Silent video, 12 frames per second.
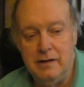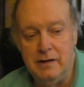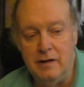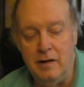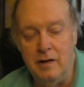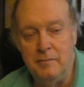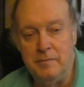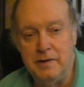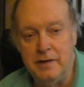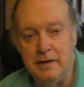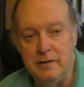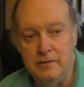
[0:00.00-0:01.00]
harm
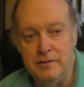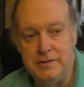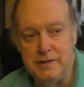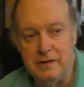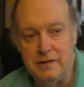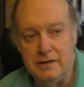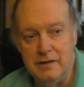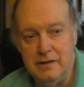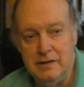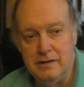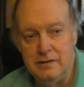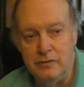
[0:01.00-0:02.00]
to those
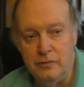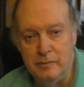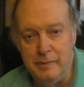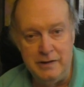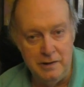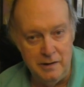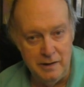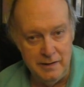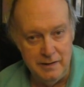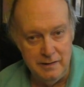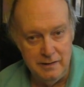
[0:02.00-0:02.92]
who would be targeted.